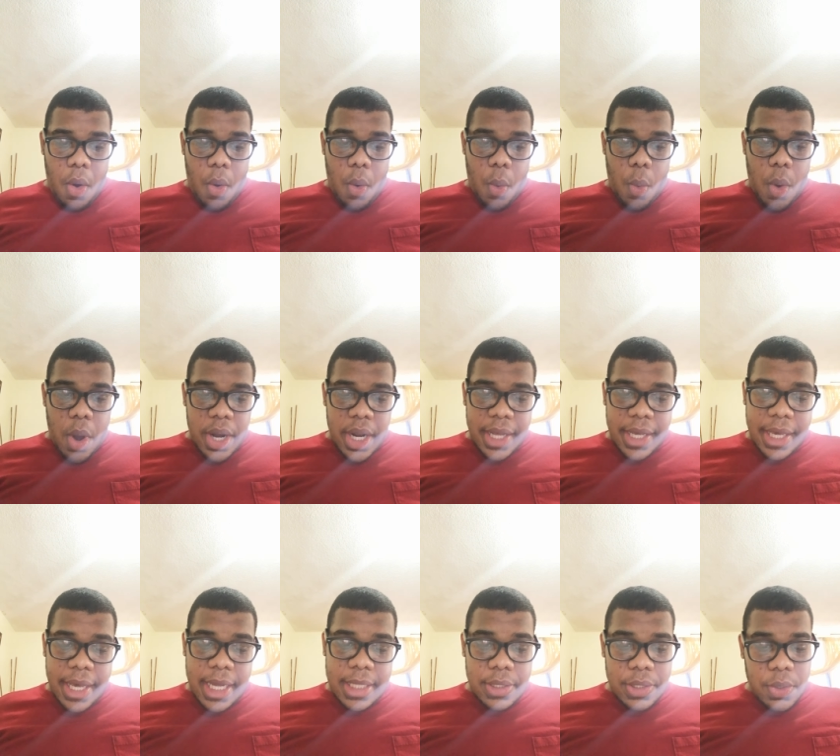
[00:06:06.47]
When I
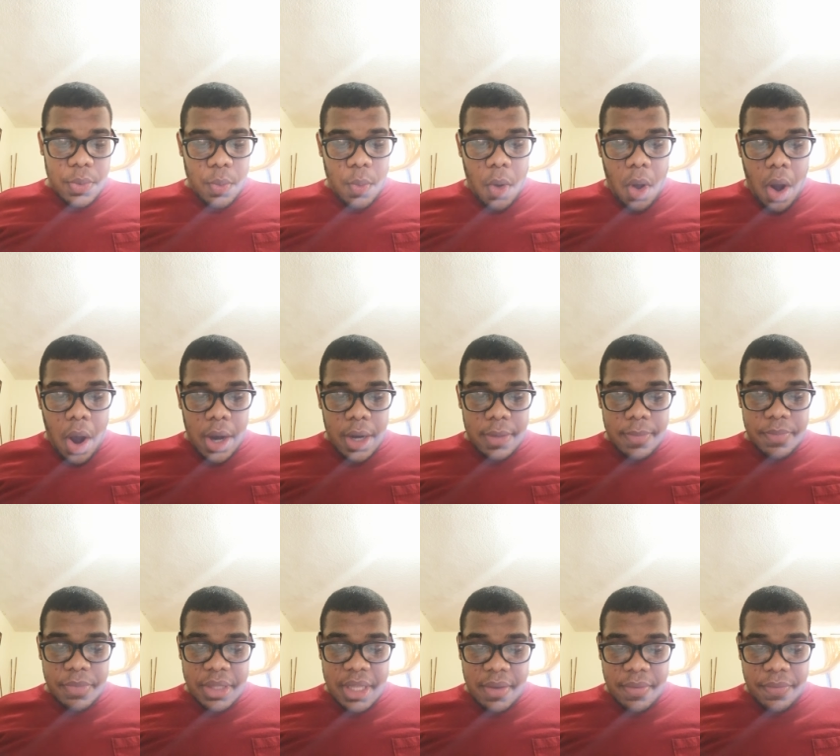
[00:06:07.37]
get to the ward,
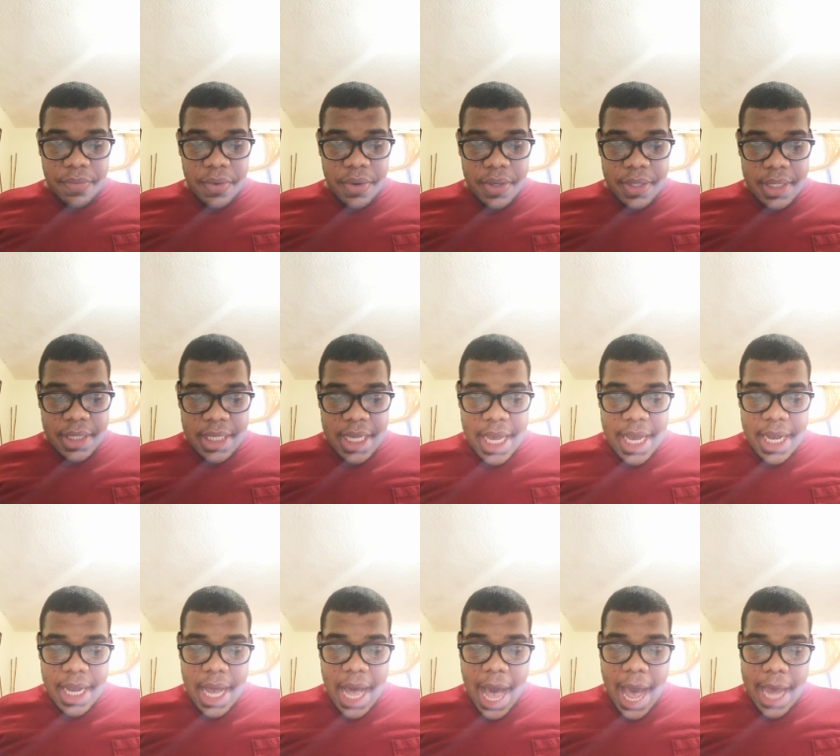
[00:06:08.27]
the first
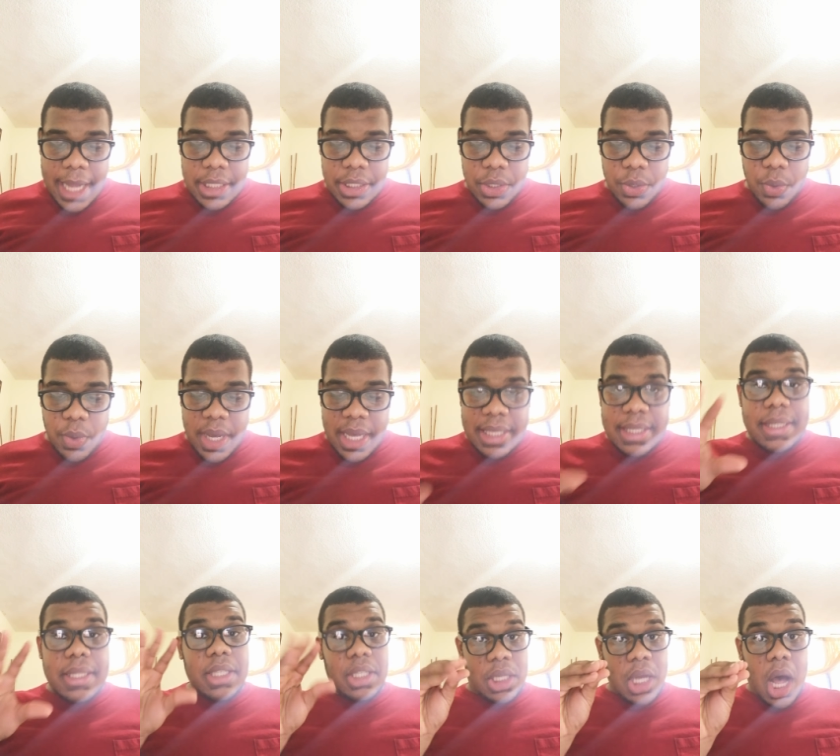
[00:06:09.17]
thing I do
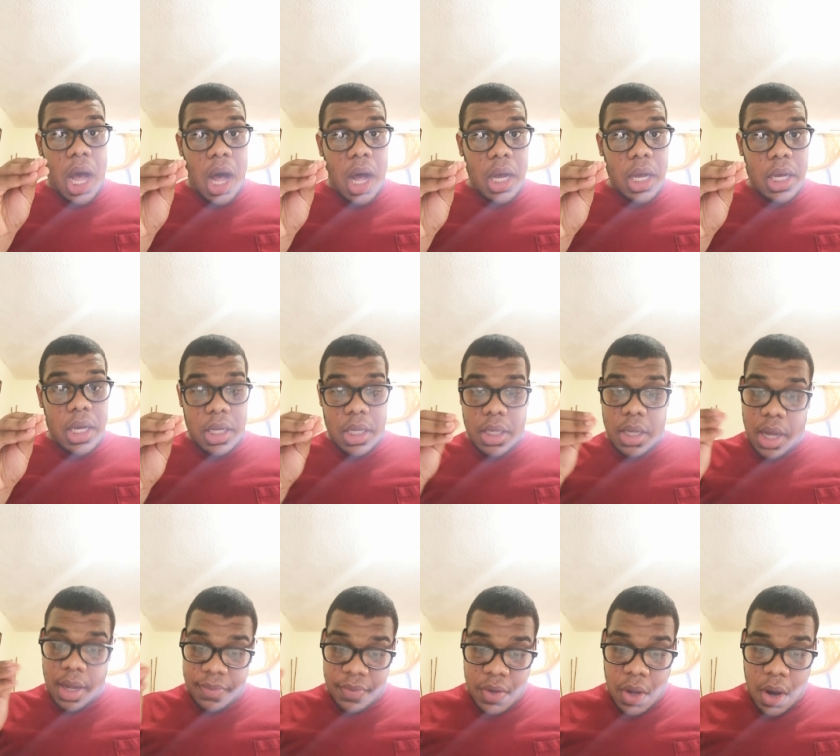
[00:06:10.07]
is talk,
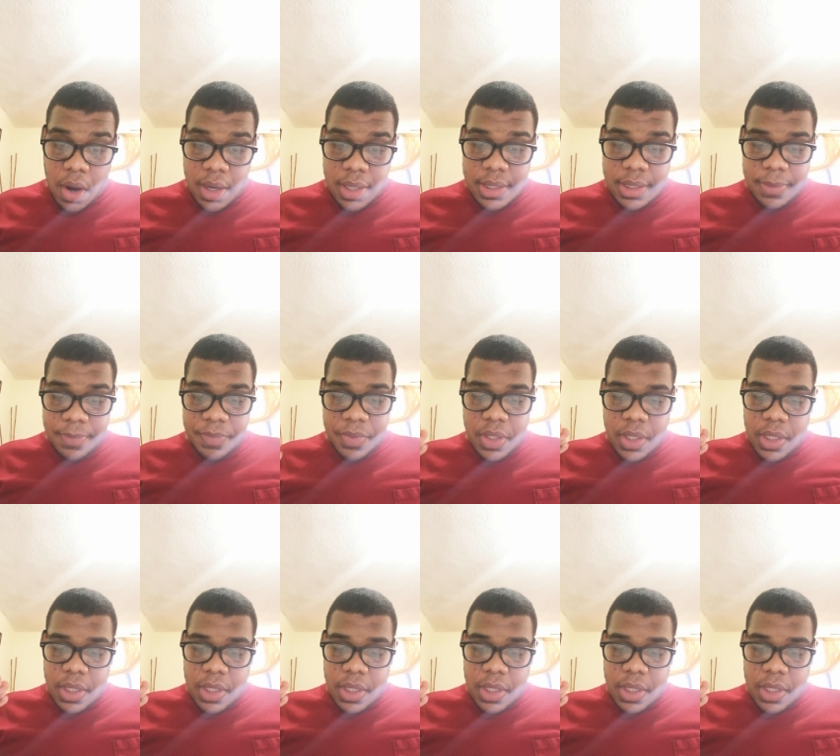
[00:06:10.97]
of course,